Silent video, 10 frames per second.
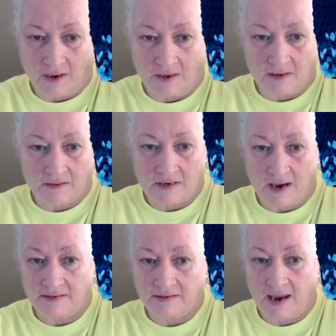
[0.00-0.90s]

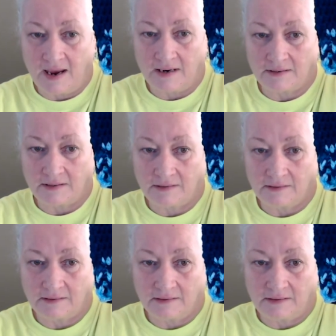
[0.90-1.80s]
size 8
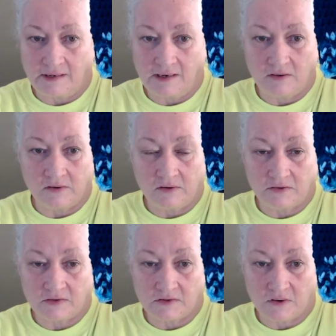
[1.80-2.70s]

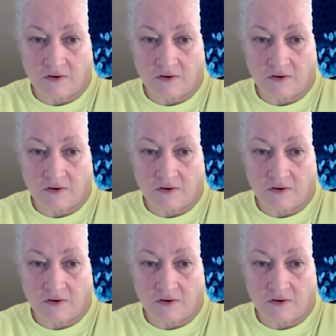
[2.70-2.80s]
needles,